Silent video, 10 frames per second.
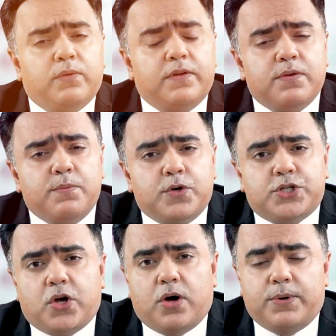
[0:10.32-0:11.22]
One of the
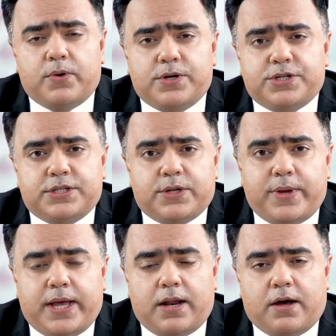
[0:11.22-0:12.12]
most common questions that we
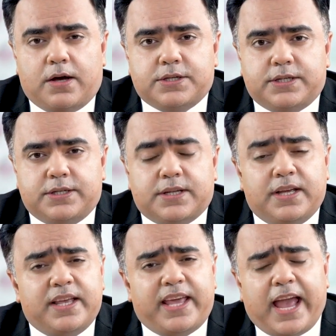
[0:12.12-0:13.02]
get asked is,
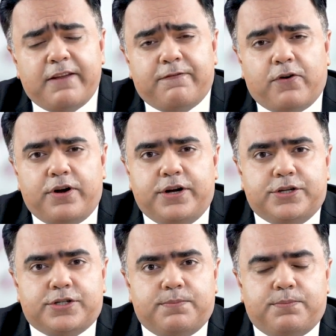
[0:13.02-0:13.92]
can
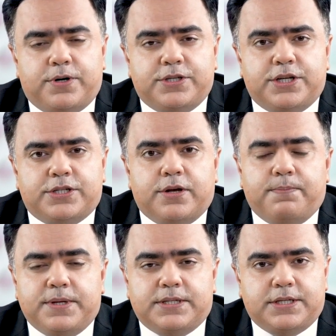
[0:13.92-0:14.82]
foreigners purchase a
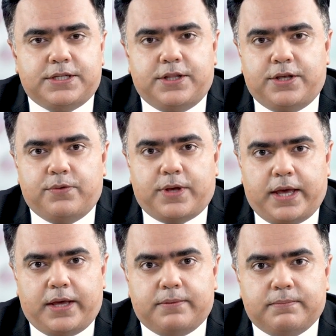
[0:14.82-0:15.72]
business in the
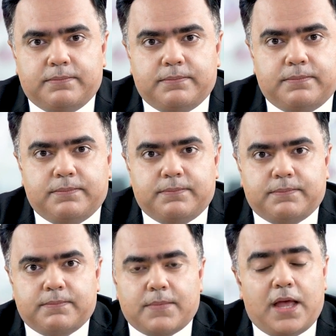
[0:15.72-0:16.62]
UK?
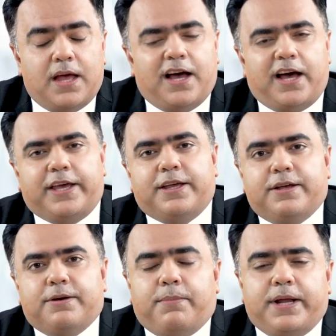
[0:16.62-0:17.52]
Hi,
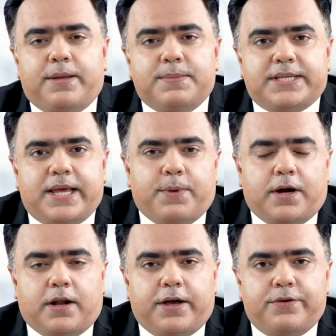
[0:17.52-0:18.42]
my name is
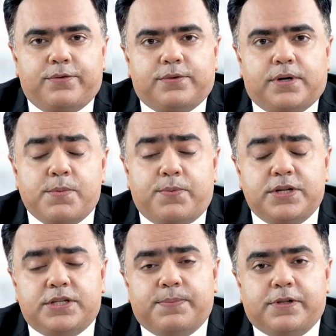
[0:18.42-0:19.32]
Hemang Lahiru. I'm a
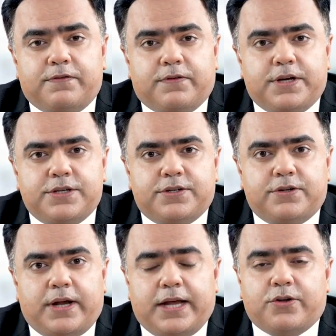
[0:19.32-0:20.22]
Principal
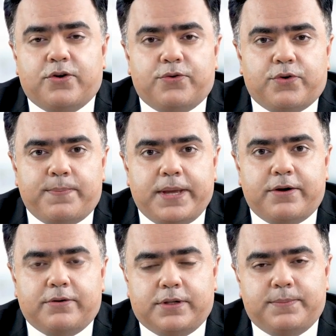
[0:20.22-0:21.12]
Advisor at Conroy
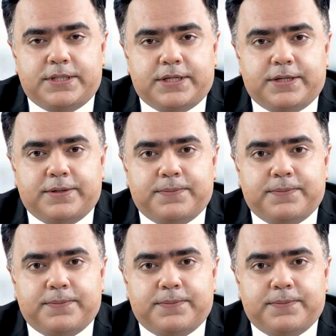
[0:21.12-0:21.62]
Baker Limited.